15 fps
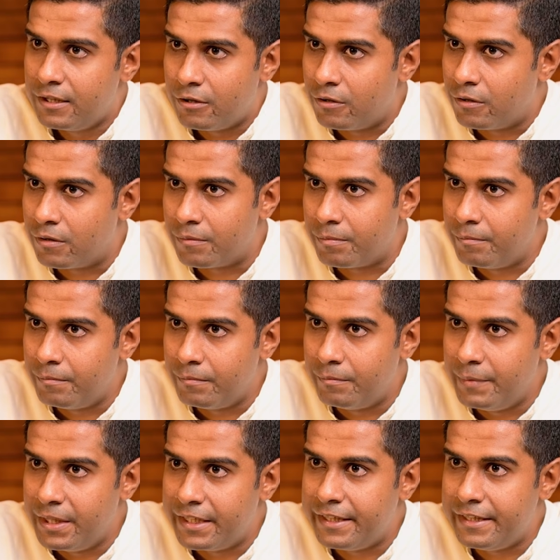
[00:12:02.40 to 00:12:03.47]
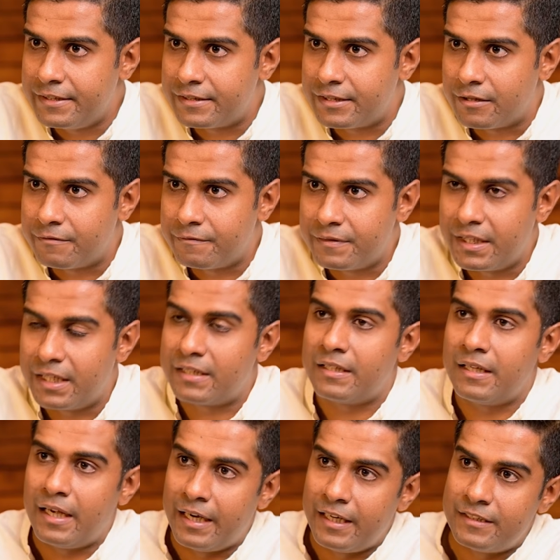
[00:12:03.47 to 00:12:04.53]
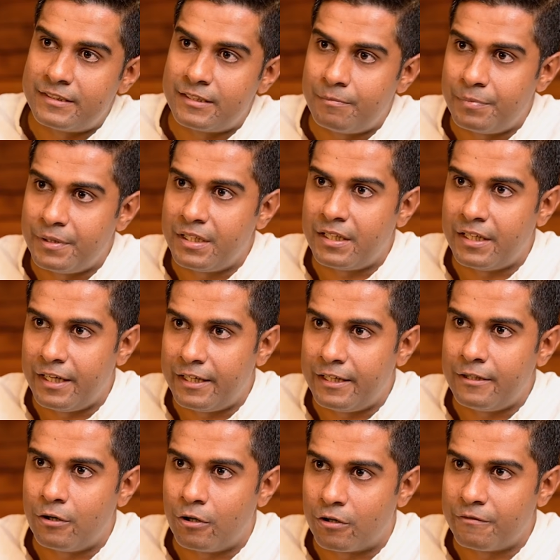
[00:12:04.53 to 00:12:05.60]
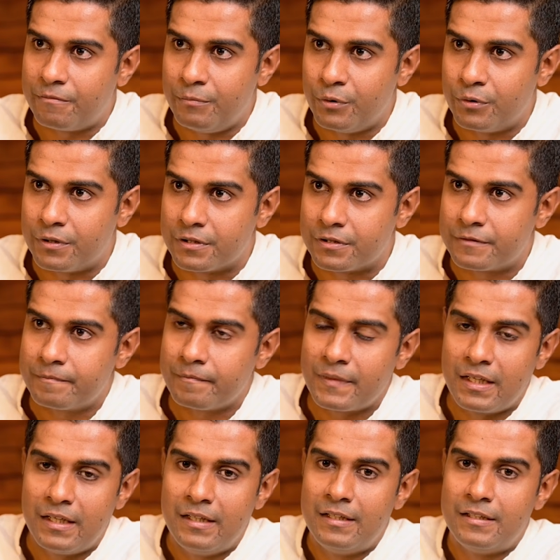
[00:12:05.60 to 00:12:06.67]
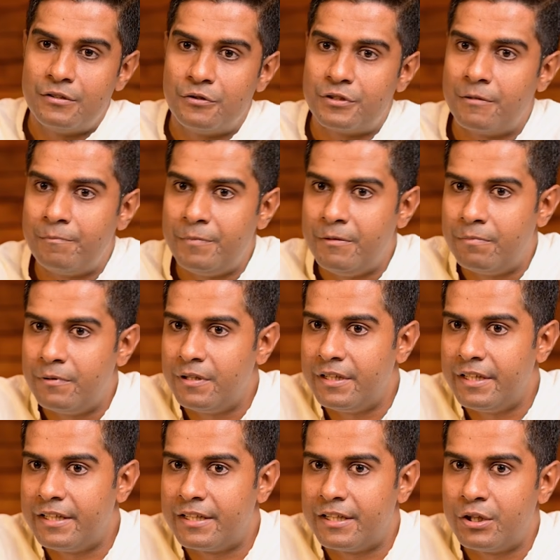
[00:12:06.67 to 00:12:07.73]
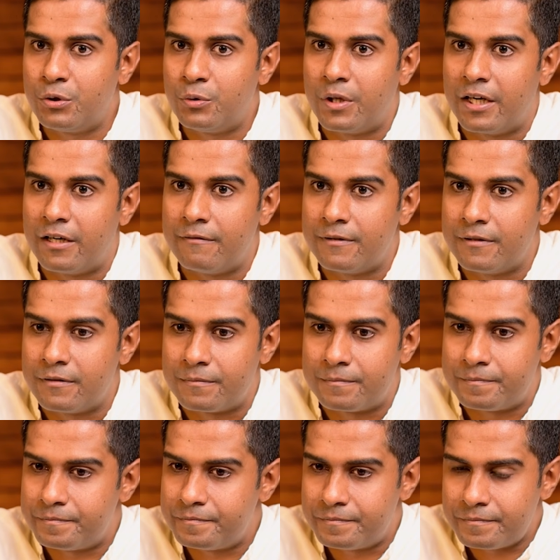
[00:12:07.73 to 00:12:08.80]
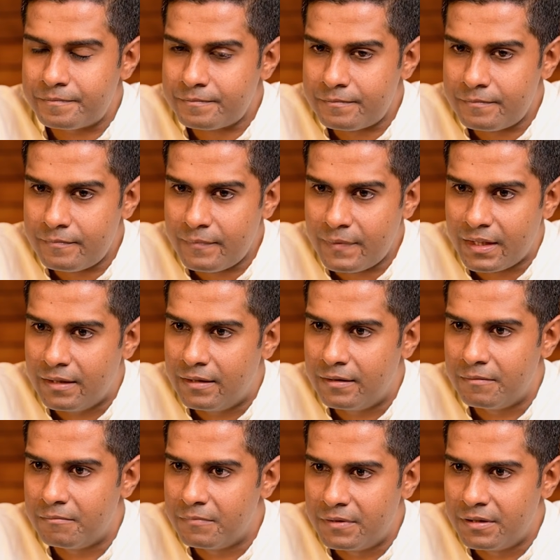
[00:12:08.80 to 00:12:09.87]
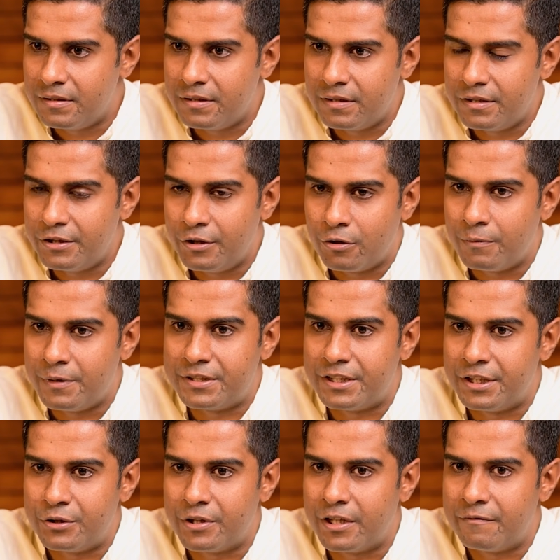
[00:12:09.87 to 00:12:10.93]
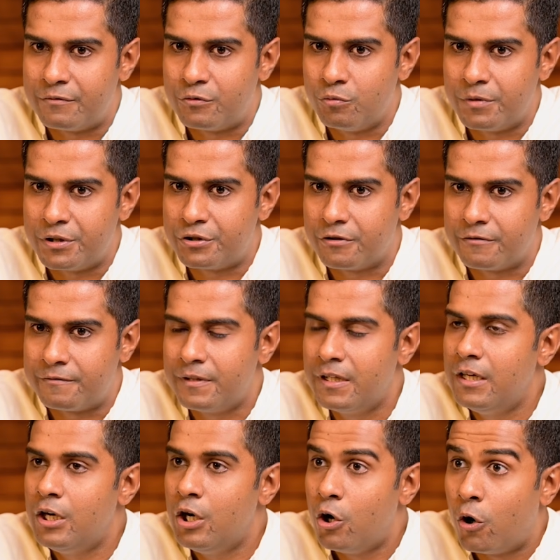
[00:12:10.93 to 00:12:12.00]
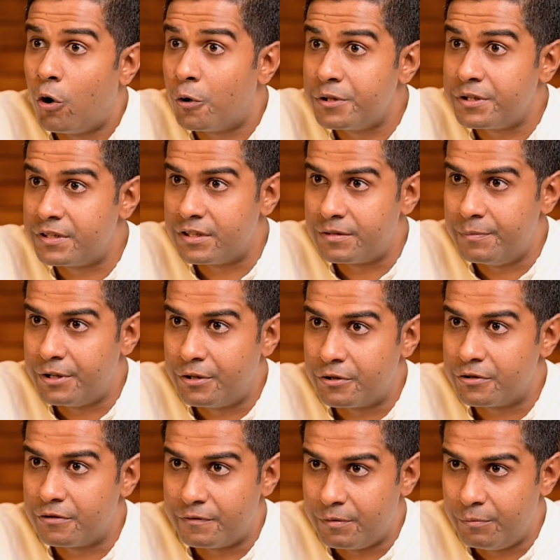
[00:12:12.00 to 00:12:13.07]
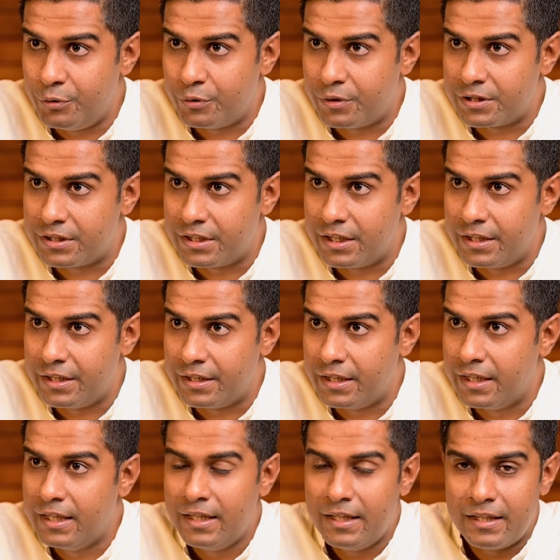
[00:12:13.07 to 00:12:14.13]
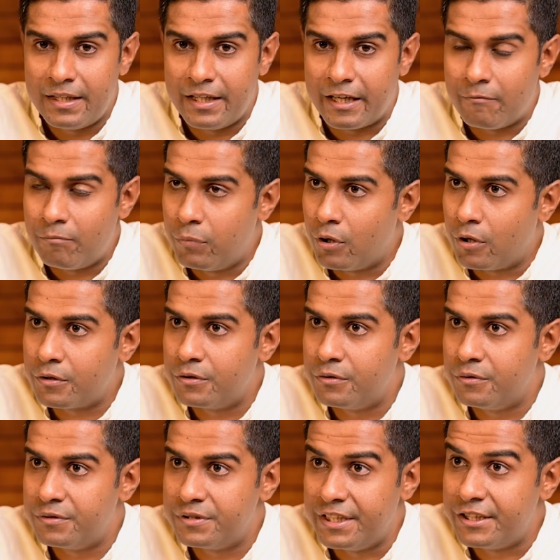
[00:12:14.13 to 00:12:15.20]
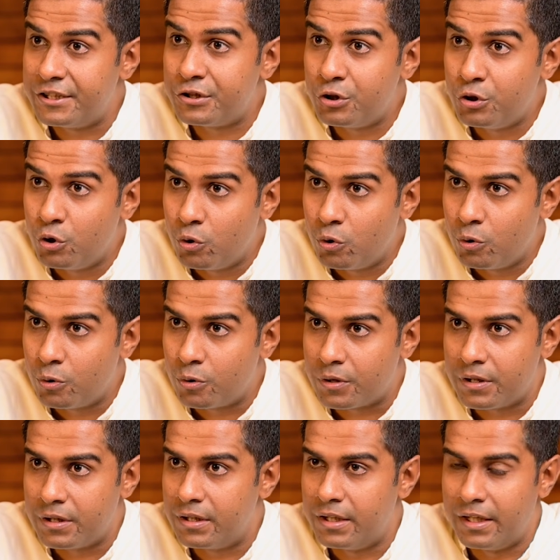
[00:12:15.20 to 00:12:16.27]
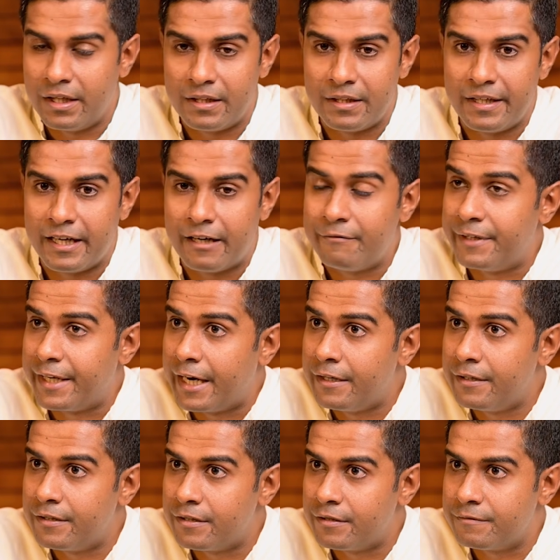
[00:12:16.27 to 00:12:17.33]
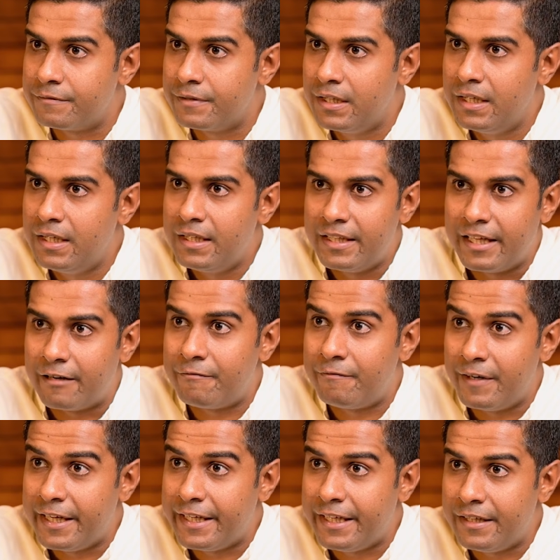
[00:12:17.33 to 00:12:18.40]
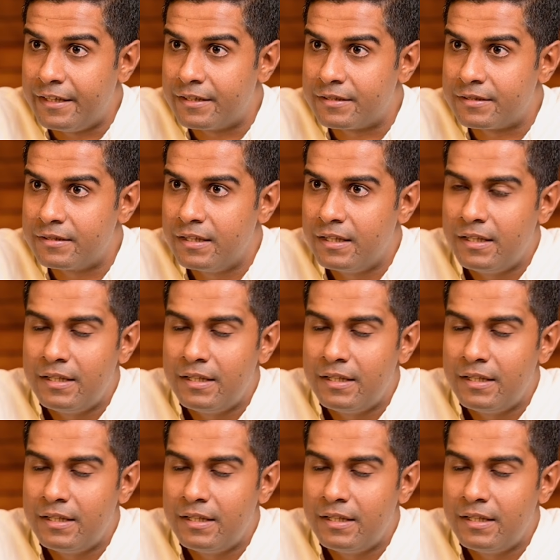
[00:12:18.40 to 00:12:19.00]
or milky stuff that ends up in creating a lot of mucus. So some people, they tend to have they always tend to have too much of hoarseness because of the mucus lining. They have blocked nose, they snore, and they have dandruff, they have flakiness.